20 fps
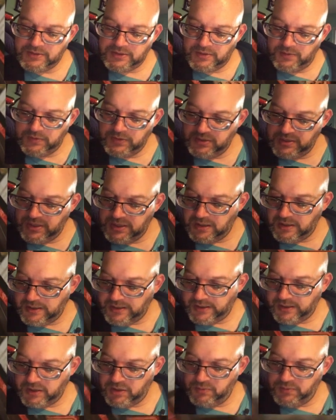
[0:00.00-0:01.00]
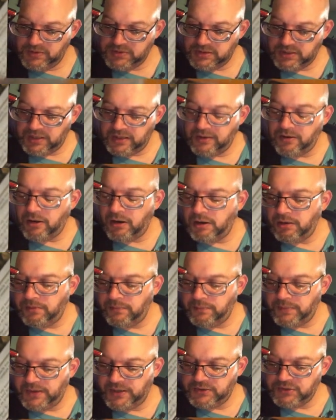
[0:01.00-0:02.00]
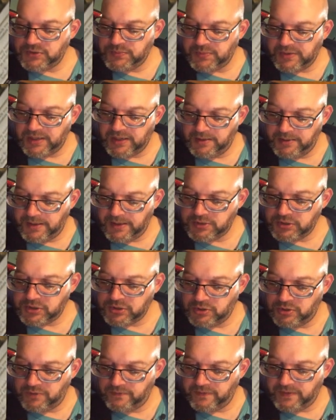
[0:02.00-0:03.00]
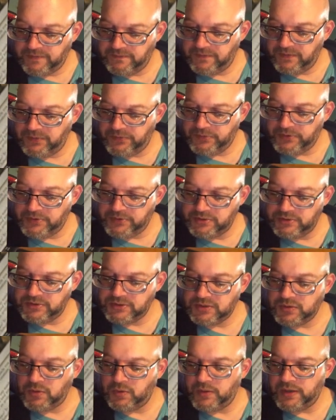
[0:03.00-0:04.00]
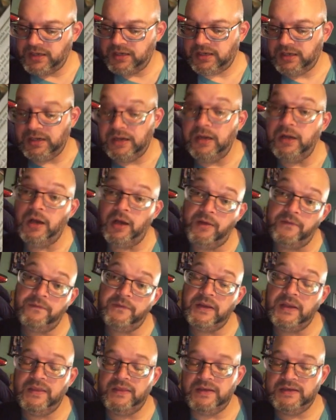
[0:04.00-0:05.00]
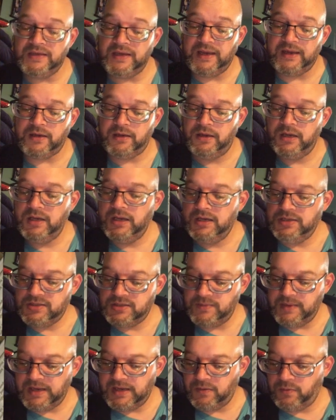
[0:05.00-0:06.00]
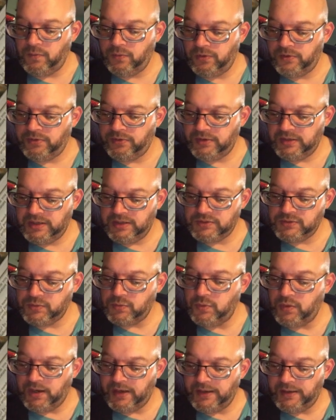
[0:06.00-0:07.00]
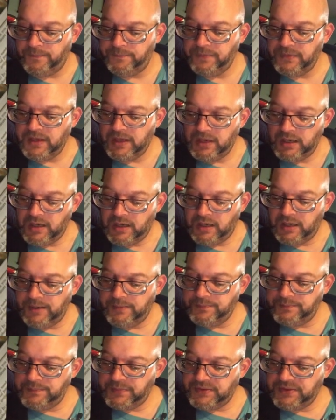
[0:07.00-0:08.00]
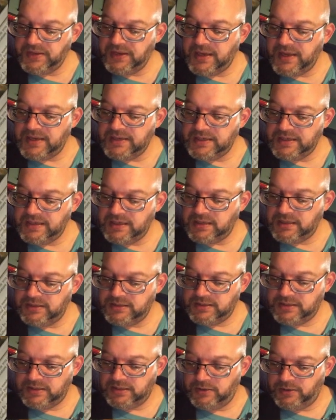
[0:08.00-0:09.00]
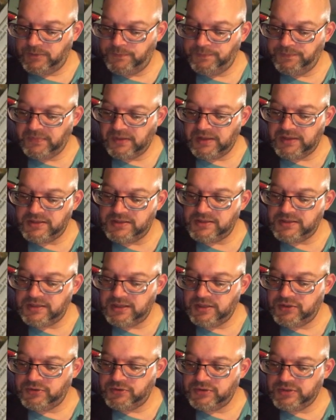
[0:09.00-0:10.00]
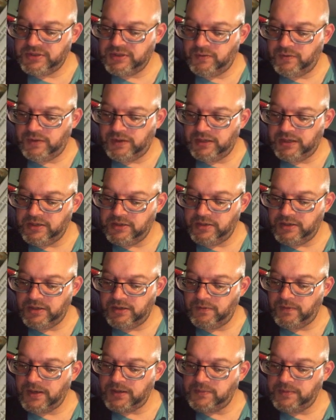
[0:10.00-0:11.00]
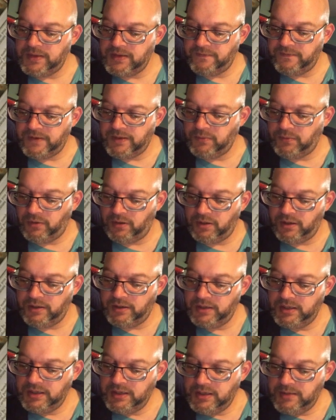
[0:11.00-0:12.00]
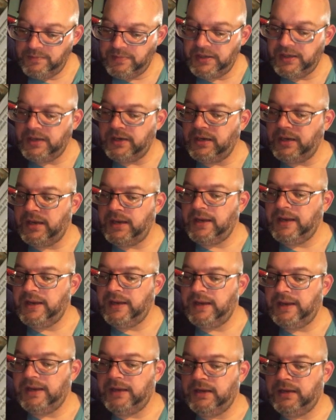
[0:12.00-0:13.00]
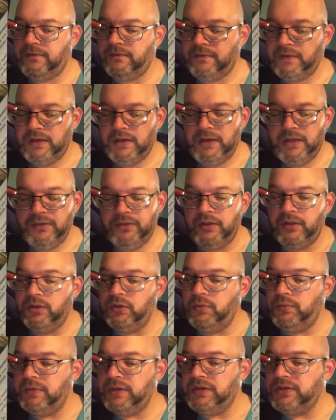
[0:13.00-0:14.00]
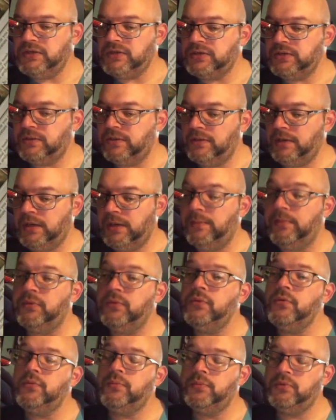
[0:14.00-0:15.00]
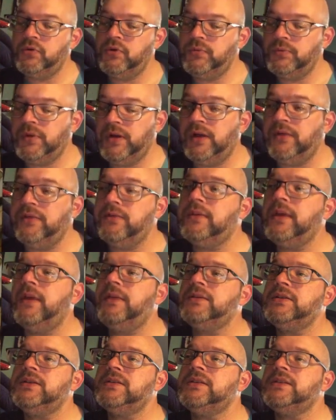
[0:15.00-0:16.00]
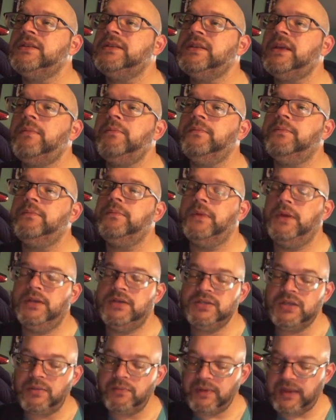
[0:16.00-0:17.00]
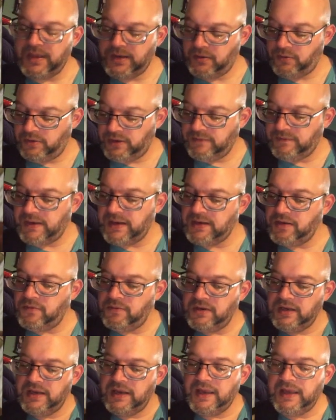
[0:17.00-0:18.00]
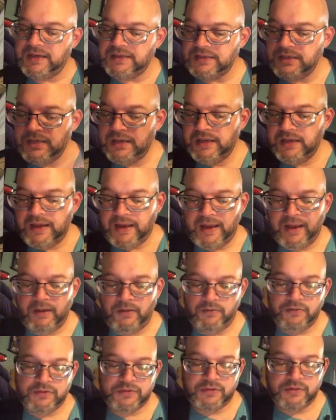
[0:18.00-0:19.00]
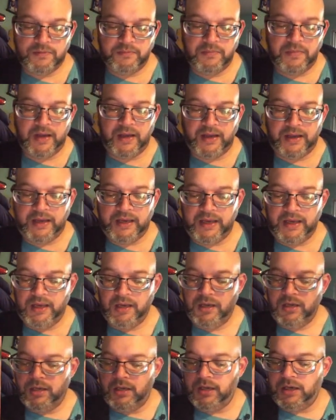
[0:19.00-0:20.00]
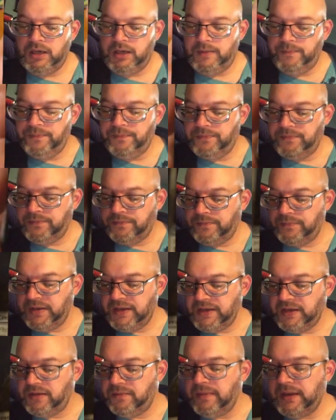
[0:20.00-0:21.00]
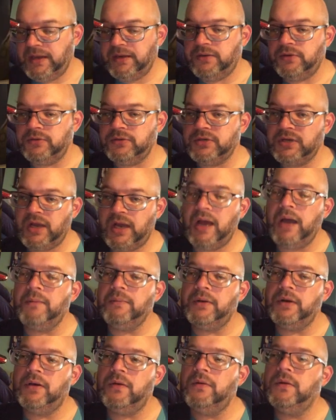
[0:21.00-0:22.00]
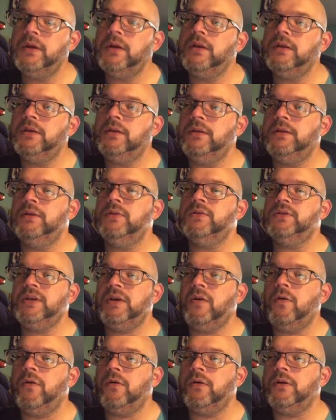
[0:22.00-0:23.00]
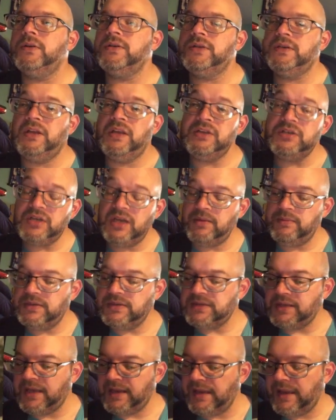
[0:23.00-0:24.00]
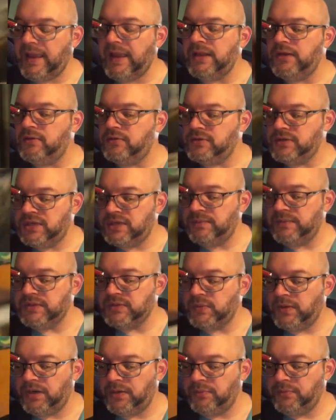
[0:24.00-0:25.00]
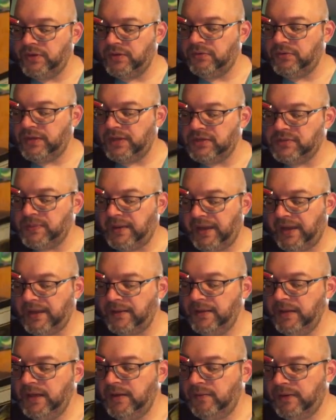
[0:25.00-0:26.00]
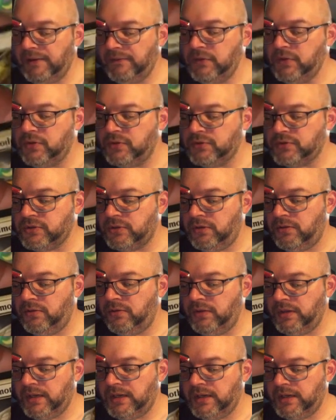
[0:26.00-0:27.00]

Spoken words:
So you need a lot of humans, and there are a bunch, but I'm not sure if I feel that there's quite enough in the deck to make it worth its while. But the idea is here, and this is an interesting one, and you can correct me if I'm wrong, but I have the Luminous Broodmoth. Now this is the subcategory. If I don't get out my big commanders combo using auras and enchantments, I can use him as well to bring things back. Whenever you control